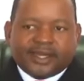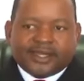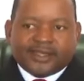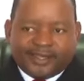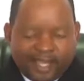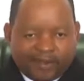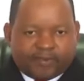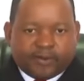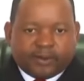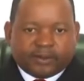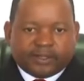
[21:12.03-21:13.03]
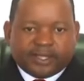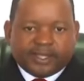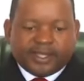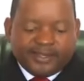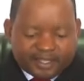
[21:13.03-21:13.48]
Therefore,
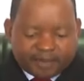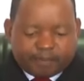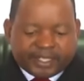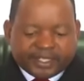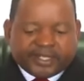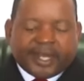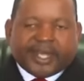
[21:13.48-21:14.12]
this particular